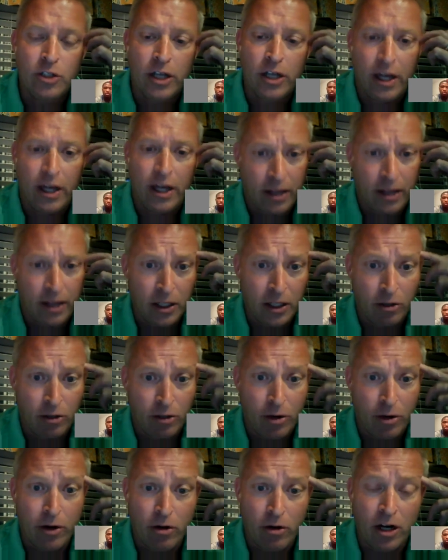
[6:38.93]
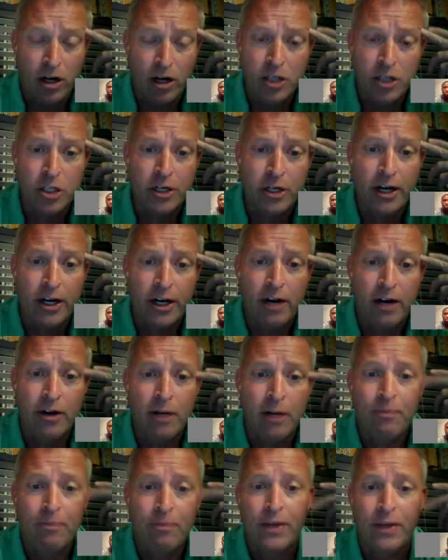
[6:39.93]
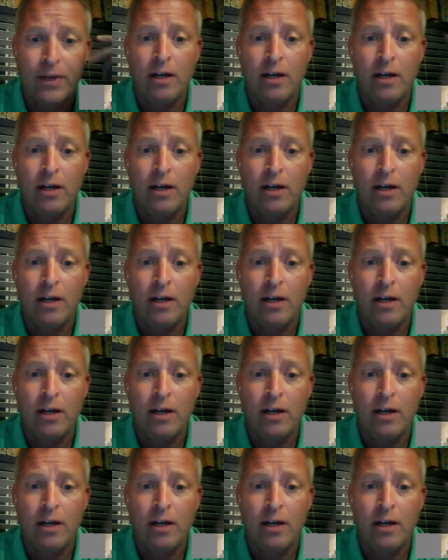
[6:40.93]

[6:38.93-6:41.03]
I think, in the greater Austin area,